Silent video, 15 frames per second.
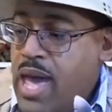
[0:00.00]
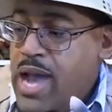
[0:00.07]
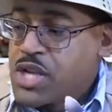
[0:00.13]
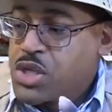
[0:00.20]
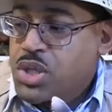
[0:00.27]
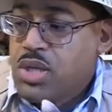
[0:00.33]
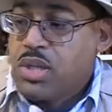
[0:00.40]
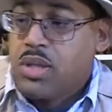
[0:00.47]

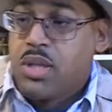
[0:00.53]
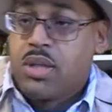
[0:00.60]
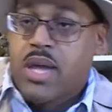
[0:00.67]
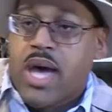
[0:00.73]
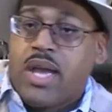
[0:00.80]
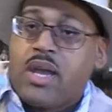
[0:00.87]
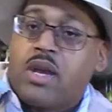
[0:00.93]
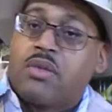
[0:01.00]
actually this
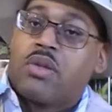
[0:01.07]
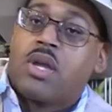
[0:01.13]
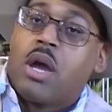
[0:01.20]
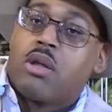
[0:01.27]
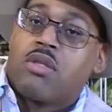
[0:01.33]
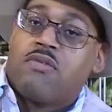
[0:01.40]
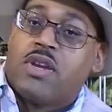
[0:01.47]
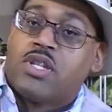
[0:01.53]
guy here, the
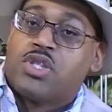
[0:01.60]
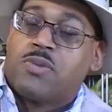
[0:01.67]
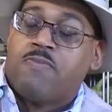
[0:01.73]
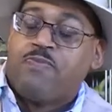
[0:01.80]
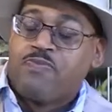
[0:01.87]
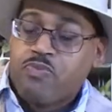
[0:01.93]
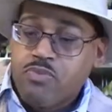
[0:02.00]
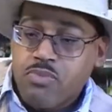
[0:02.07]
ghost fish.
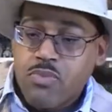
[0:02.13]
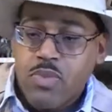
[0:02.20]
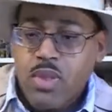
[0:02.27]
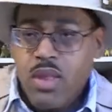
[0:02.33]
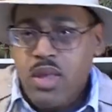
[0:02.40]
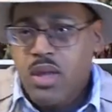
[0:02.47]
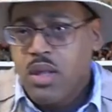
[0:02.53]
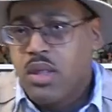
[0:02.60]

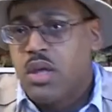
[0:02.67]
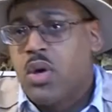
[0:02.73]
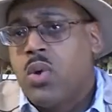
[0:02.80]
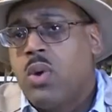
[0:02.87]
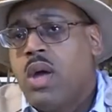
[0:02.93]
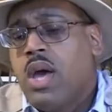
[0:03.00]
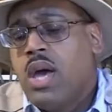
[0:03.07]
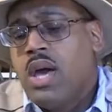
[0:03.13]

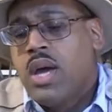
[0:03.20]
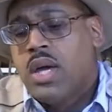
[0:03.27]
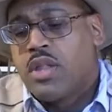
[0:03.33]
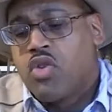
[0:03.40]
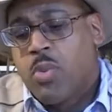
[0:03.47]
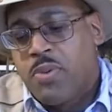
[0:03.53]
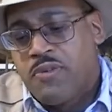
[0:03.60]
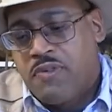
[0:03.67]
So there's
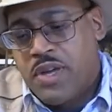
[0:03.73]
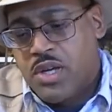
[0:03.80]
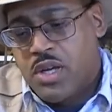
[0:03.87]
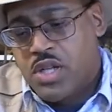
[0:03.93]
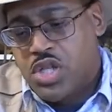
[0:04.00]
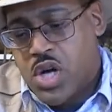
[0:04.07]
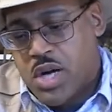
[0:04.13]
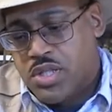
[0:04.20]
a group of
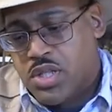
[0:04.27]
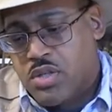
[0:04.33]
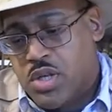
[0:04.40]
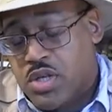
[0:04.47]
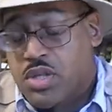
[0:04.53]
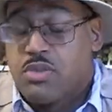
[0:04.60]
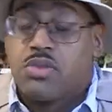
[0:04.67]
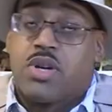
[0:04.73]
sharks,
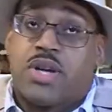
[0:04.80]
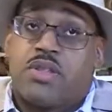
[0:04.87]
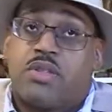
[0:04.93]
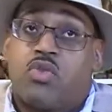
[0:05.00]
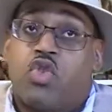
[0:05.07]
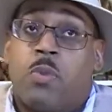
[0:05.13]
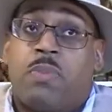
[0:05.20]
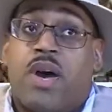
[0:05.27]
or sorry, there's
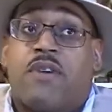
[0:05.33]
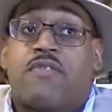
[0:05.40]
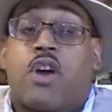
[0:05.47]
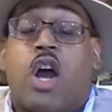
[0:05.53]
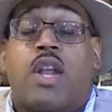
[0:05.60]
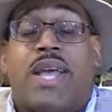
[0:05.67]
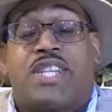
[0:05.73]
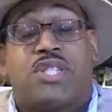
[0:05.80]
a group of
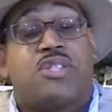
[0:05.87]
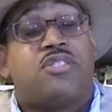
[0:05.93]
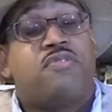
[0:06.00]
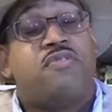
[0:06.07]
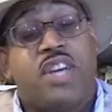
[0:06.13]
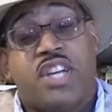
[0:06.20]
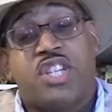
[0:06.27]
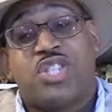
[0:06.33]
cartilaginous
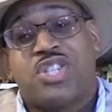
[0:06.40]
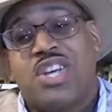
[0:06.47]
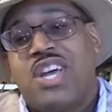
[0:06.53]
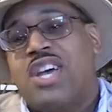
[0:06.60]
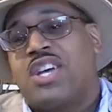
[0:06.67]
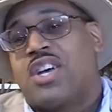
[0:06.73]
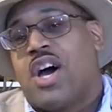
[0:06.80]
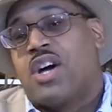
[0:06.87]
fish
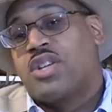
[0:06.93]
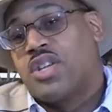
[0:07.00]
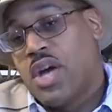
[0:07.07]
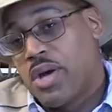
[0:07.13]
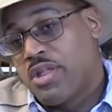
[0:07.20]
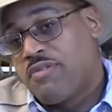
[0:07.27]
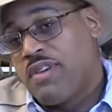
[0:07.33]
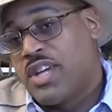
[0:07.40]
called
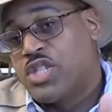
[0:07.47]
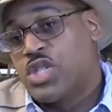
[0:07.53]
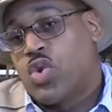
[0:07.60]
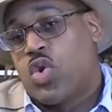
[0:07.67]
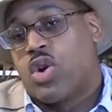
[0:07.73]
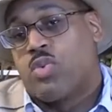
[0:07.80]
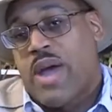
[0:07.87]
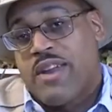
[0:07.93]
ghost fish
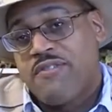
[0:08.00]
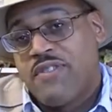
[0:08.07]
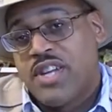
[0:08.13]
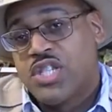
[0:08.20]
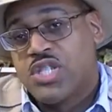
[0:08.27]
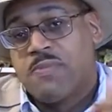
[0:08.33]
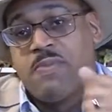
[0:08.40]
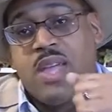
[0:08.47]
or
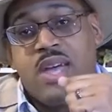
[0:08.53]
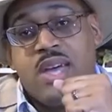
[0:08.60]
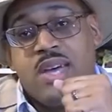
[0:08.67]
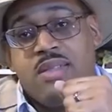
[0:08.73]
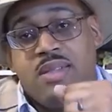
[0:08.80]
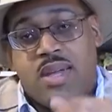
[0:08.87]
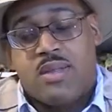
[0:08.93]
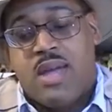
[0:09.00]
ratfish.
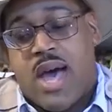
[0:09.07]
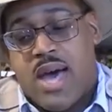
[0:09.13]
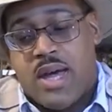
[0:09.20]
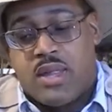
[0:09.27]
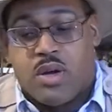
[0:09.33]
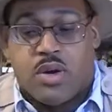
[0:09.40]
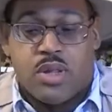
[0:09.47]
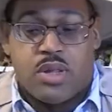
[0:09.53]
These
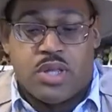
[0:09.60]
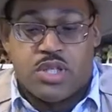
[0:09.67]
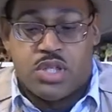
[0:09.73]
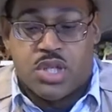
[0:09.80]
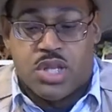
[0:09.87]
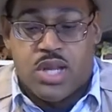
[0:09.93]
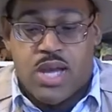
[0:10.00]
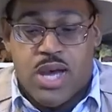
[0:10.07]
guys are
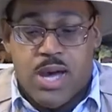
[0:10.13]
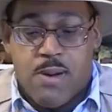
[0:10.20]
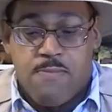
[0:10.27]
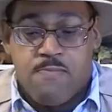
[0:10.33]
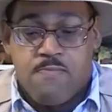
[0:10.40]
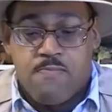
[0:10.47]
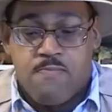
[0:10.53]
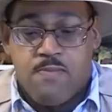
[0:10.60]
essentially
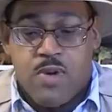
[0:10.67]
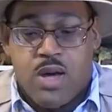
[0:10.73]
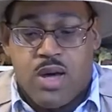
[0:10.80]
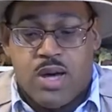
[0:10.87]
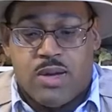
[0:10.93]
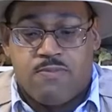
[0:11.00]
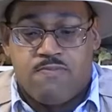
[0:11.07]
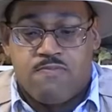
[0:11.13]
um,
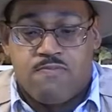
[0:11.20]
uh,